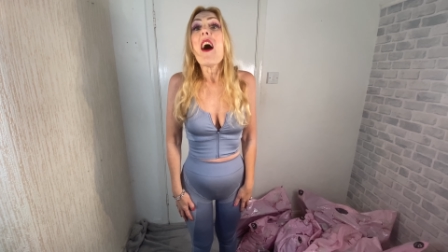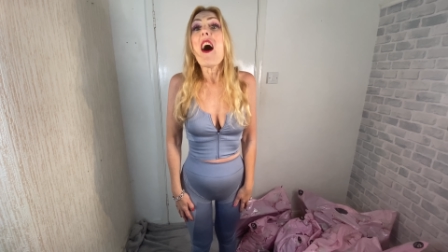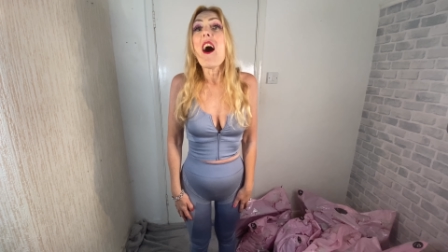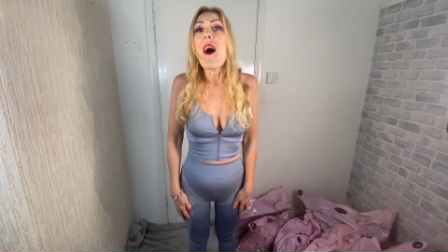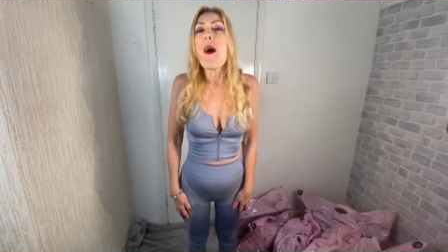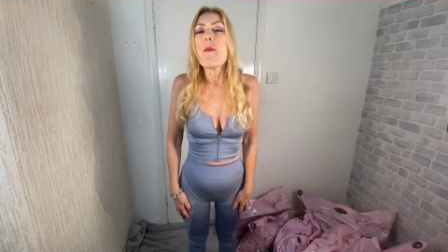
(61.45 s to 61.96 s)

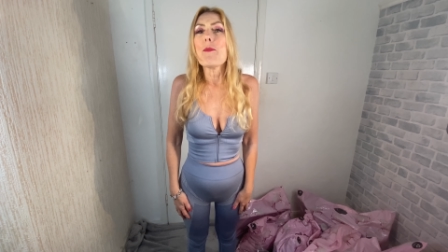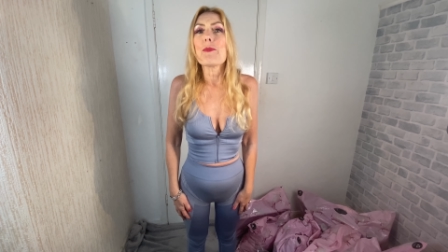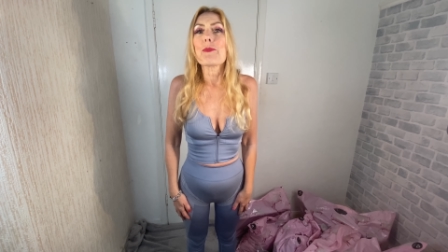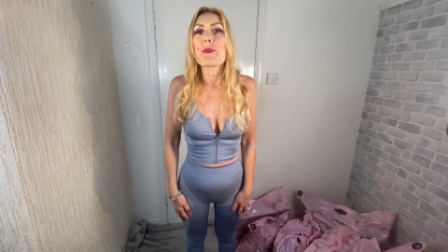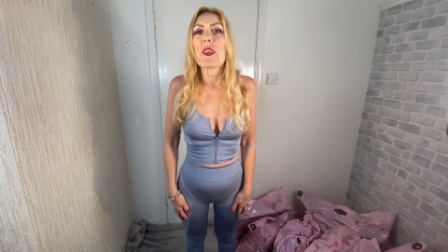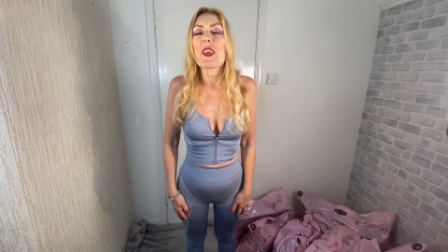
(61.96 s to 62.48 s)

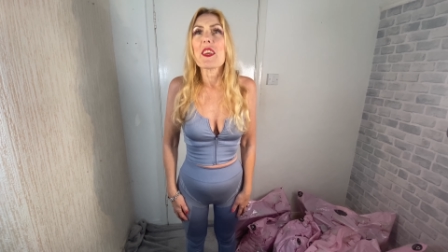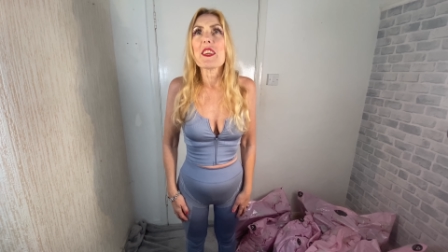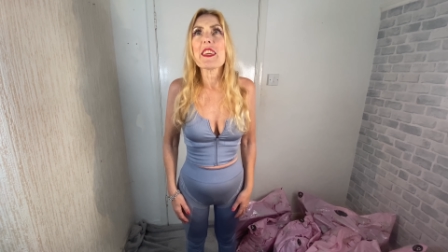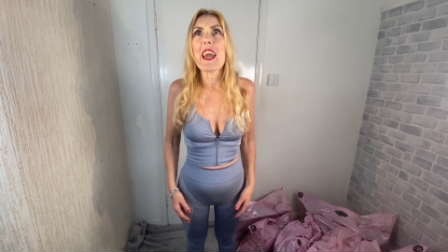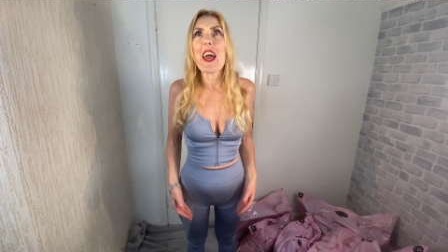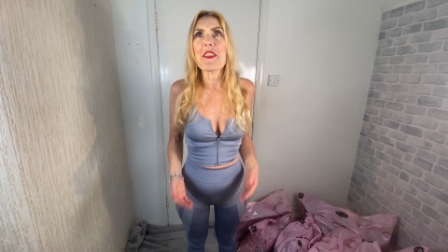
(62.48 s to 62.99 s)
Um,
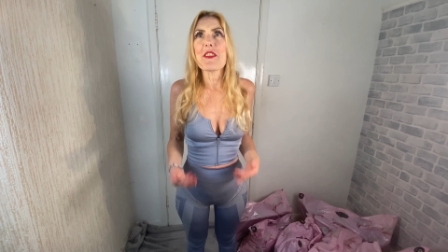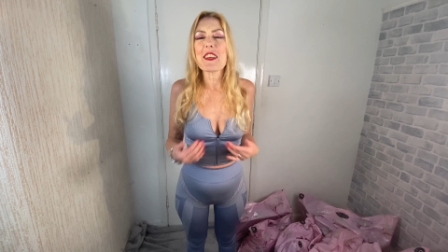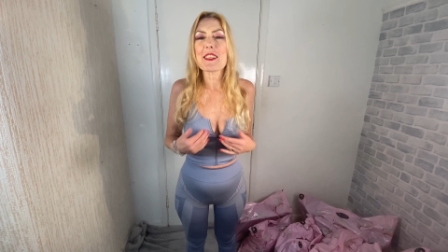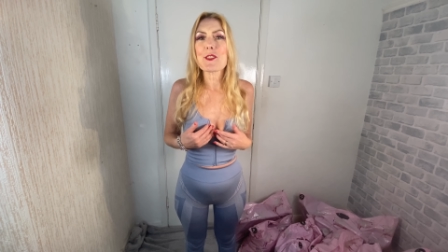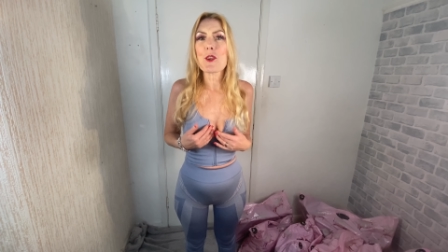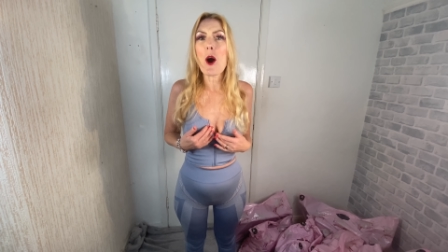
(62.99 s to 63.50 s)
yeah,
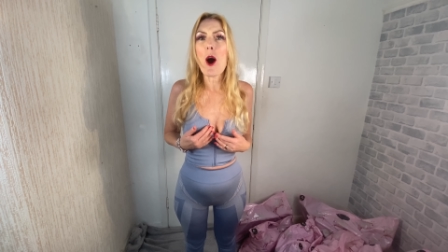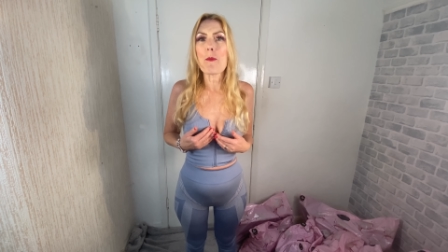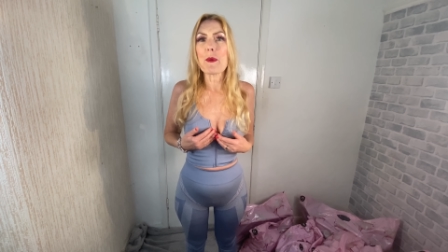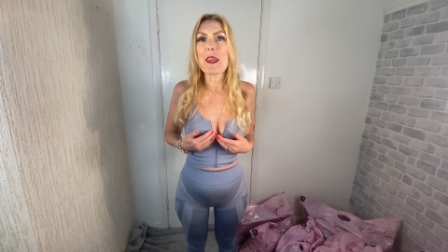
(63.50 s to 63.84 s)
this top